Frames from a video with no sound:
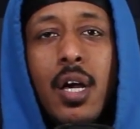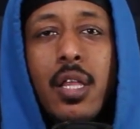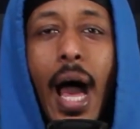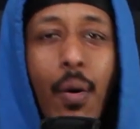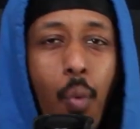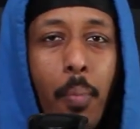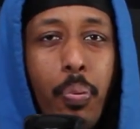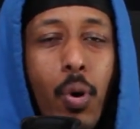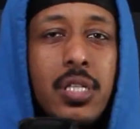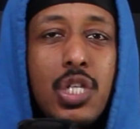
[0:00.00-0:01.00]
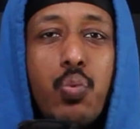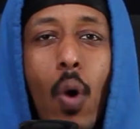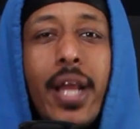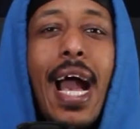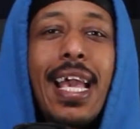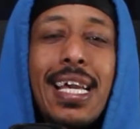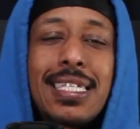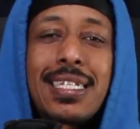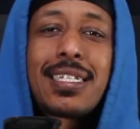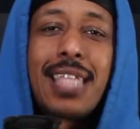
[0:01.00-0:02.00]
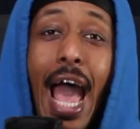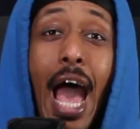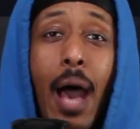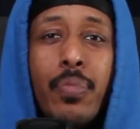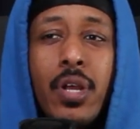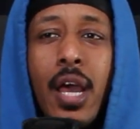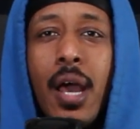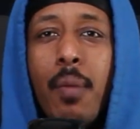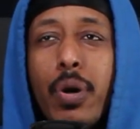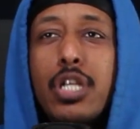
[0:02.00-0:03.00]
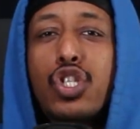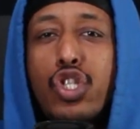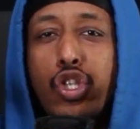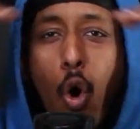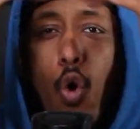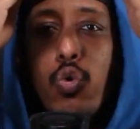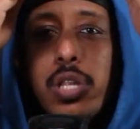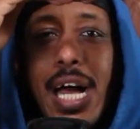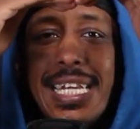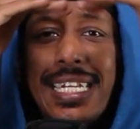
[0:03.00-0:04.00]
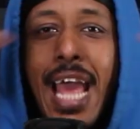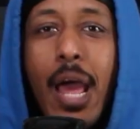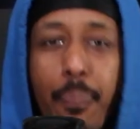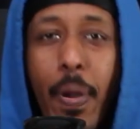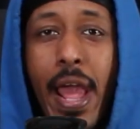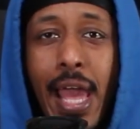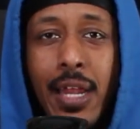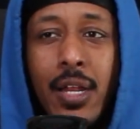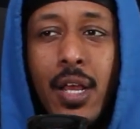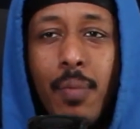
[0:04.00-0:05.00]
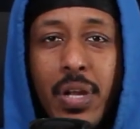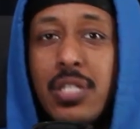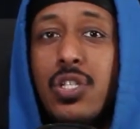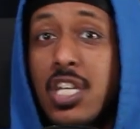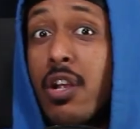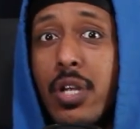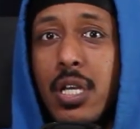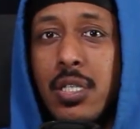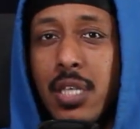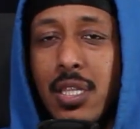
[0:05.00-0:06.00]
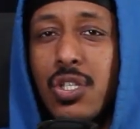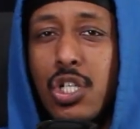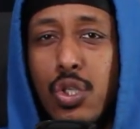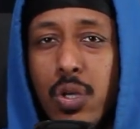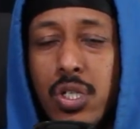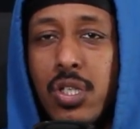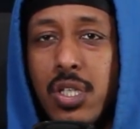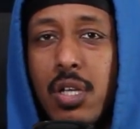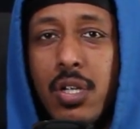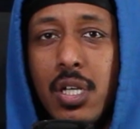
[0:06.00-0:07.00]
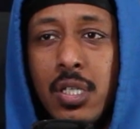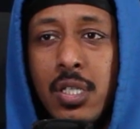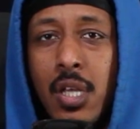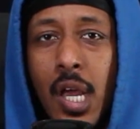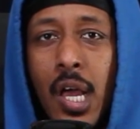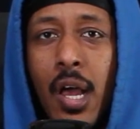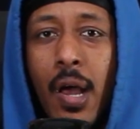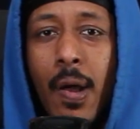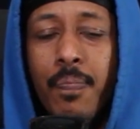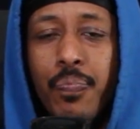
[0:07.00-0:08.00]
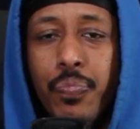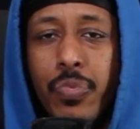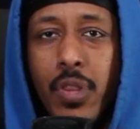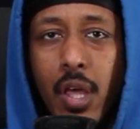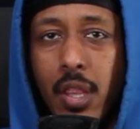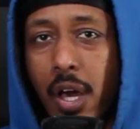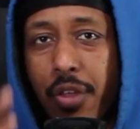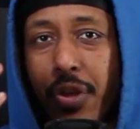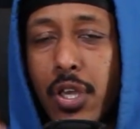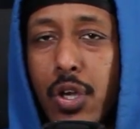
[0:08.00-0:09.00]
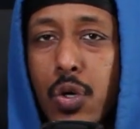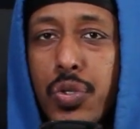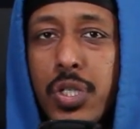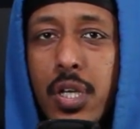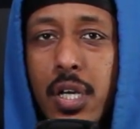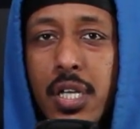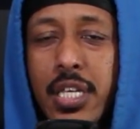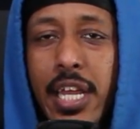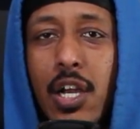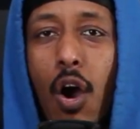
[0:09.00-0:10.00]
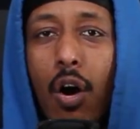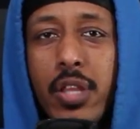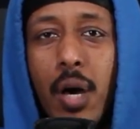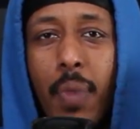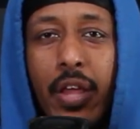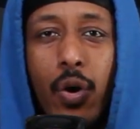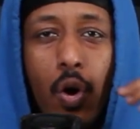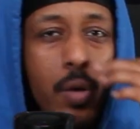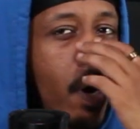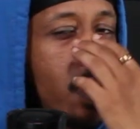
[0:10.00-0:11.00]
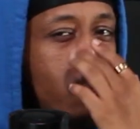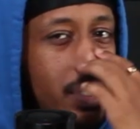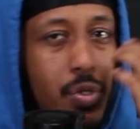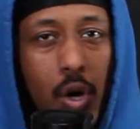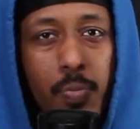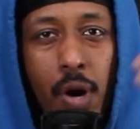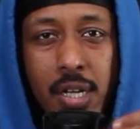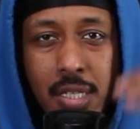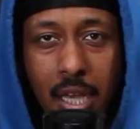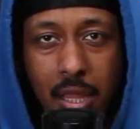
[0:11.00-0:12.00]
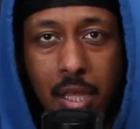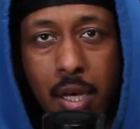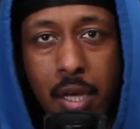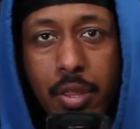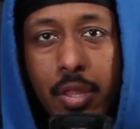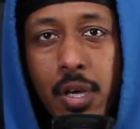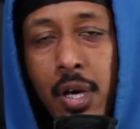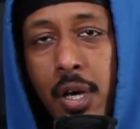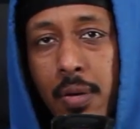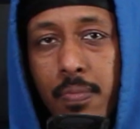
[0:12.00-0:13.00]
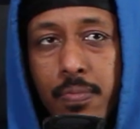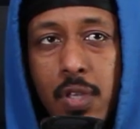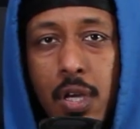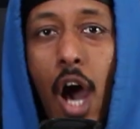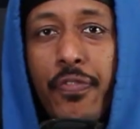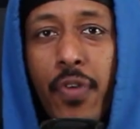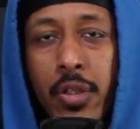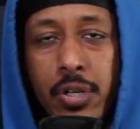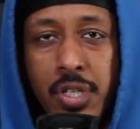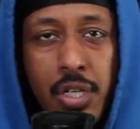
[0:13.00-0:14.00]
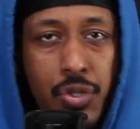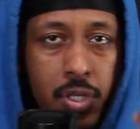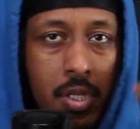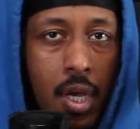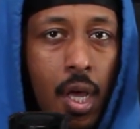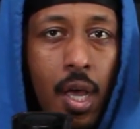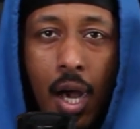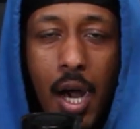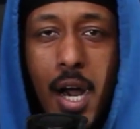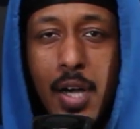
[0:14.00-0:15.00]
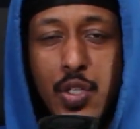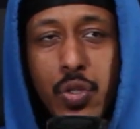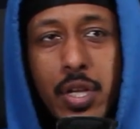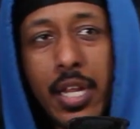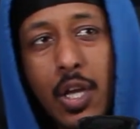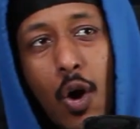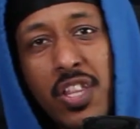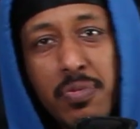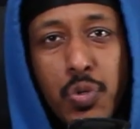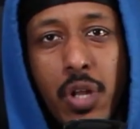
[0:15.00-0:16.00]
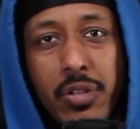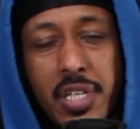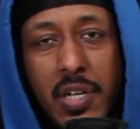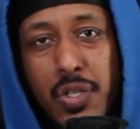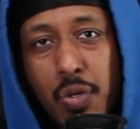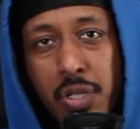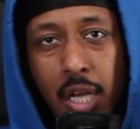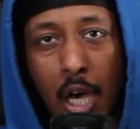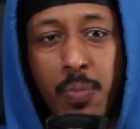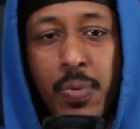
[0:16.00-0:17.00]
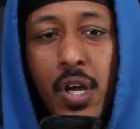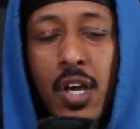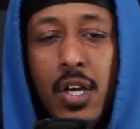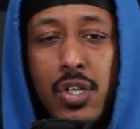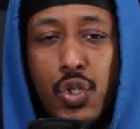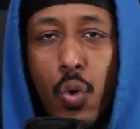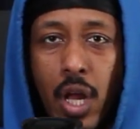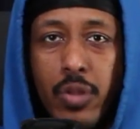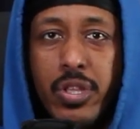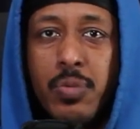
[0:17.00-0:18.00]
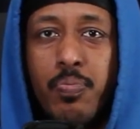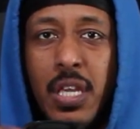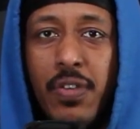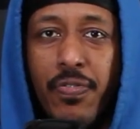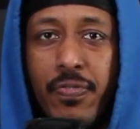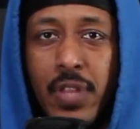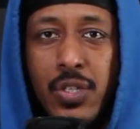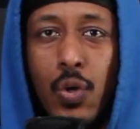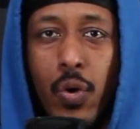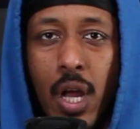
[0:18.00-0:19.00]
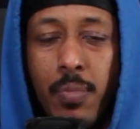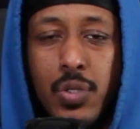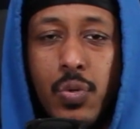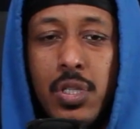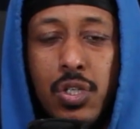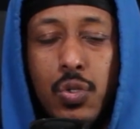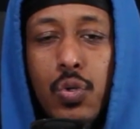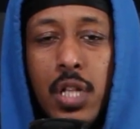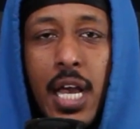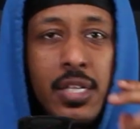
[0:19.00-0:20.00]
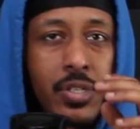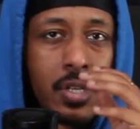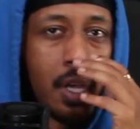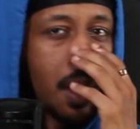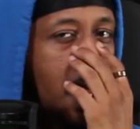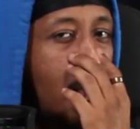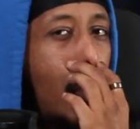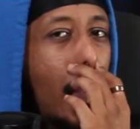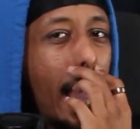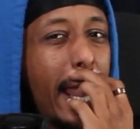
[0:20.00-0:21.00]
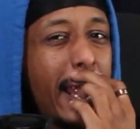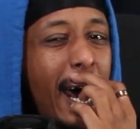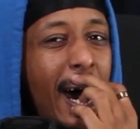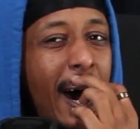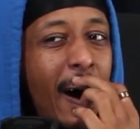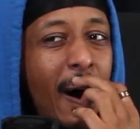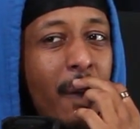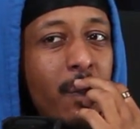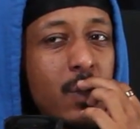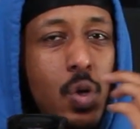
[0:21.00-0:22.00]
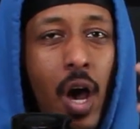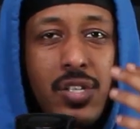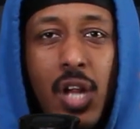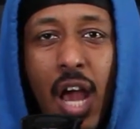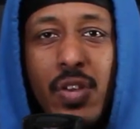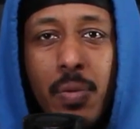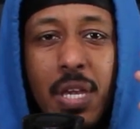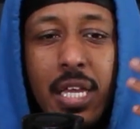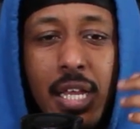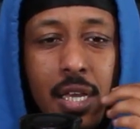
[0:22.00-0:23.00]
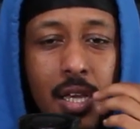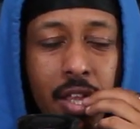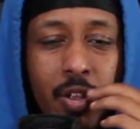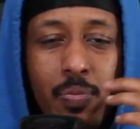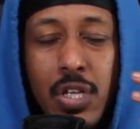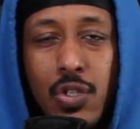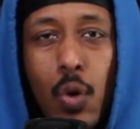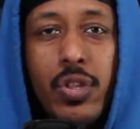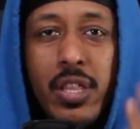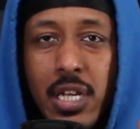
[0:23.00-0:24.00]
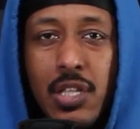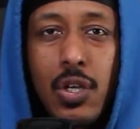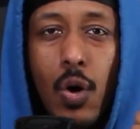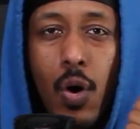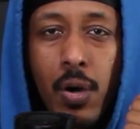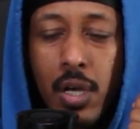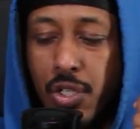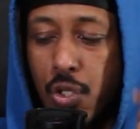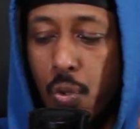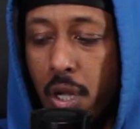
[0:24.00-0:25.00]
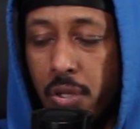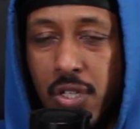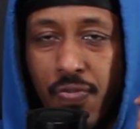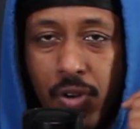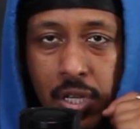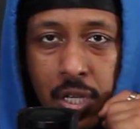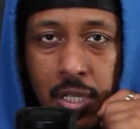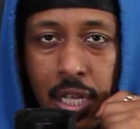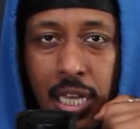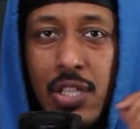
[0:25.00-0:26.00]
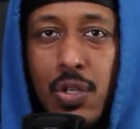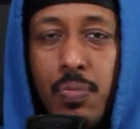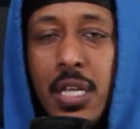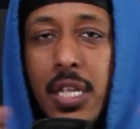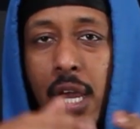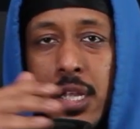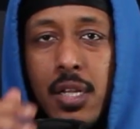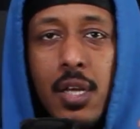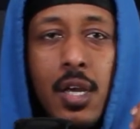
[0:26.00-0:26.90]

At one point, this one guy gets stabbed, but it's so like deadpan. But it's serious. Like, the situation's serious. The Yakuza is getting called up by the Oiban, which Oiban is like the godfather, essentially. So they're getting called up to another territory to help sort out this beef that's going on between these two clans. And so as they're having a meeting and they're being told that they need to go out and sort out this fucking, like, intermediate,